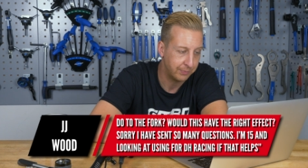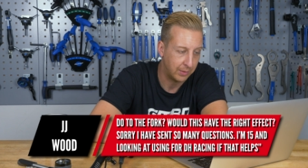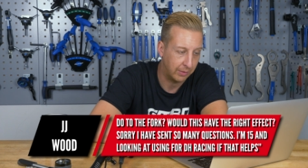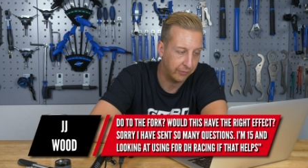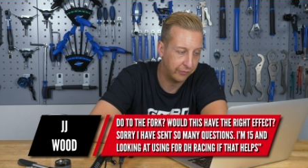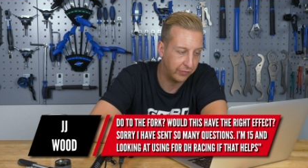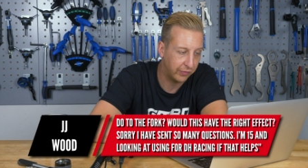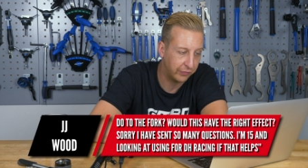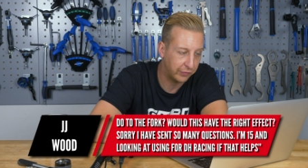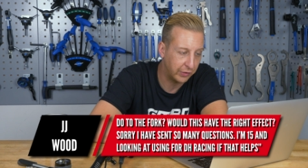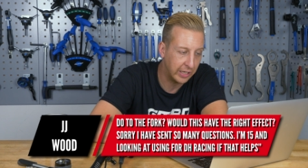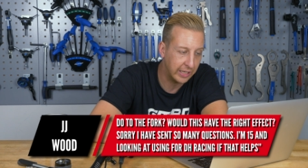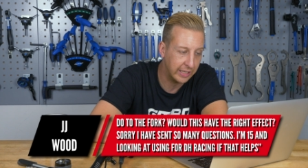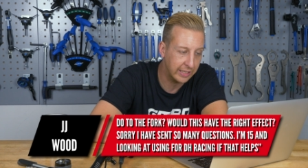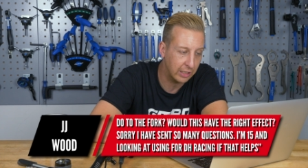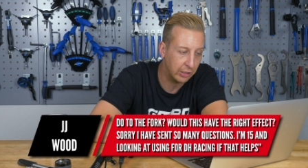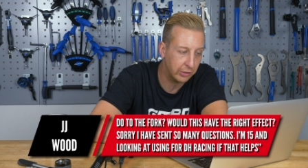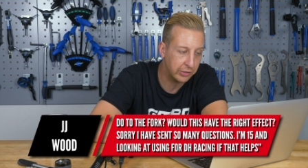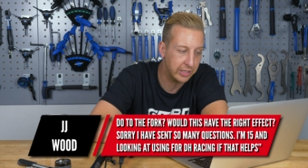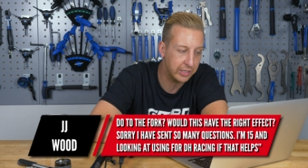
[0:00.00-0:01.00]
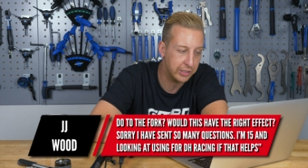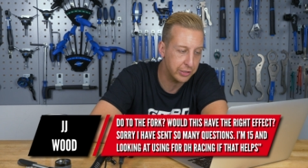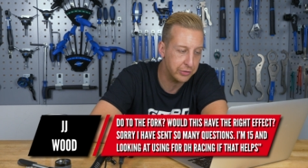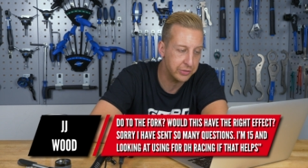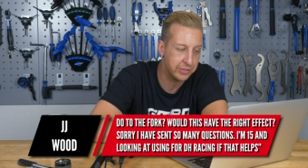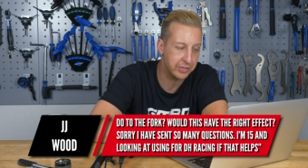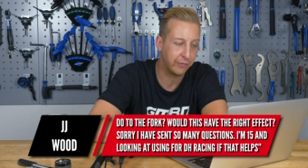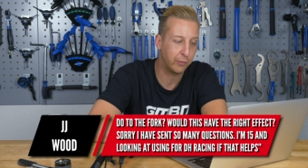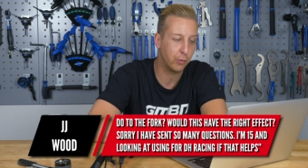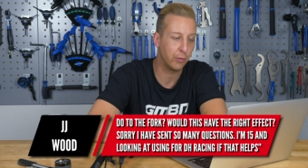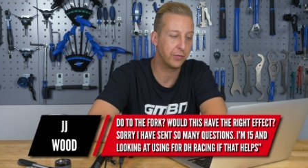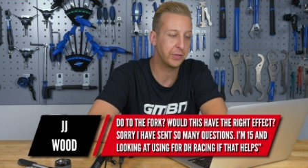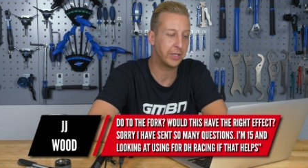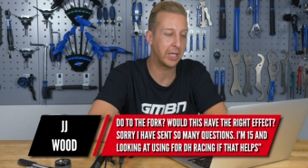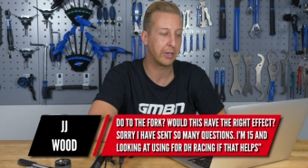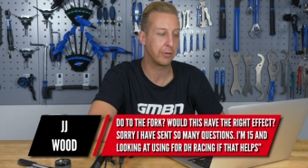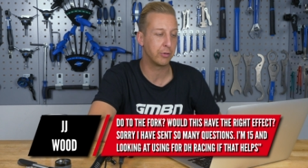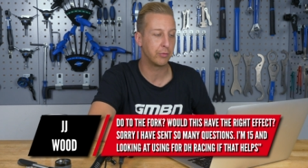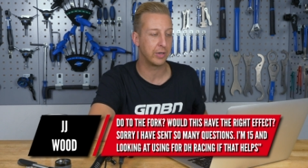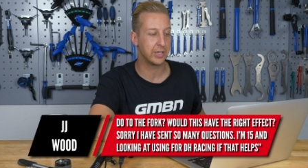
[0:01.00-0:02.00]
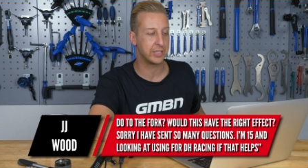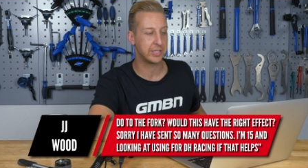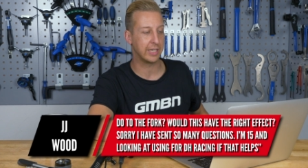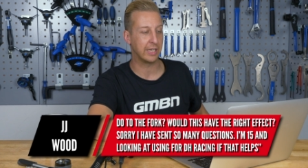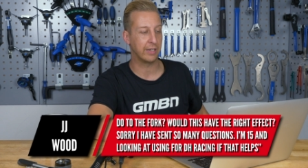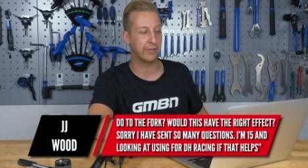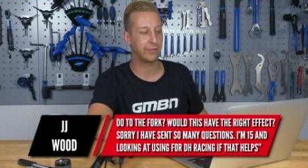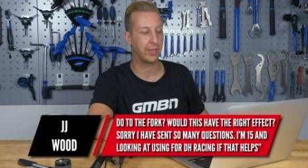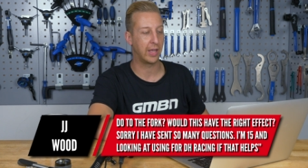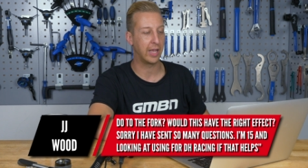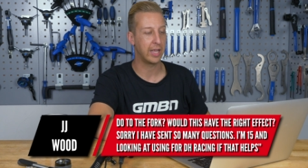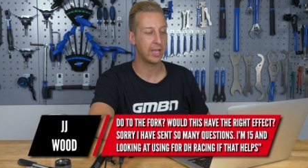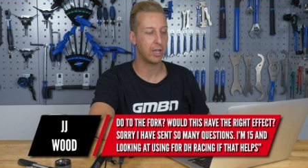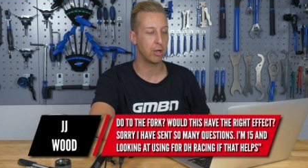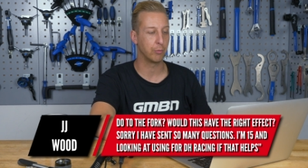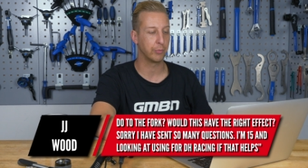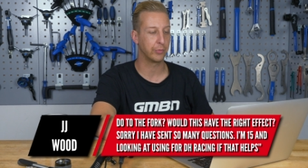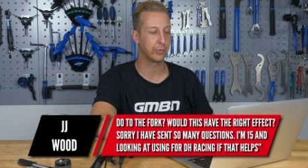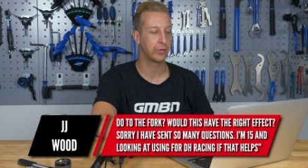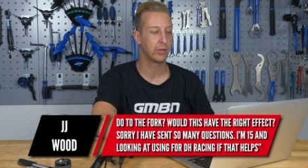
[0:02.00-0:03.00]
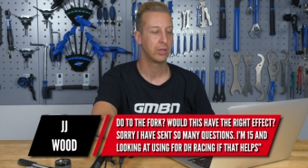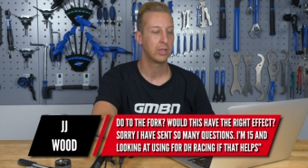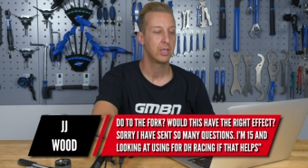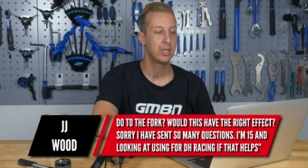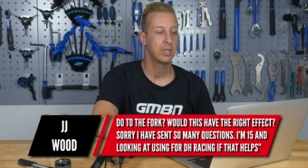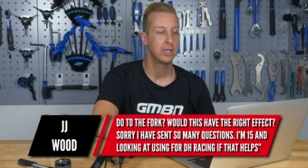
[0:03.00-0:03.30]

I'm 15, looking at using a fork for downhill racing if that helps.